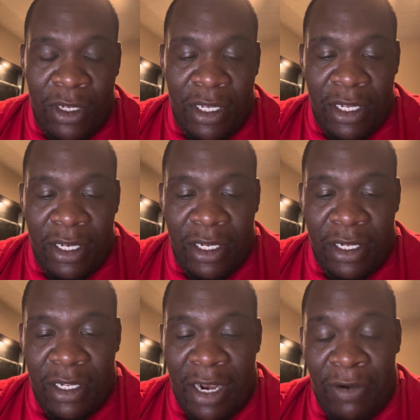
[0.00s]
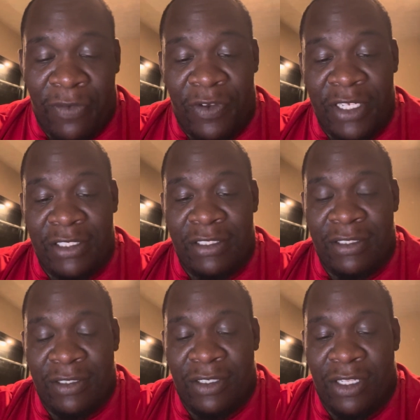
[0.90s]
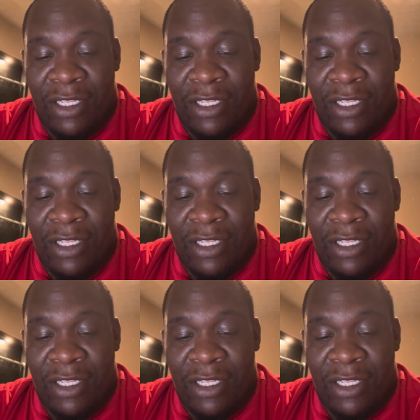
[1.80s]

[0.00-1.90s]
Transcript: And our reflection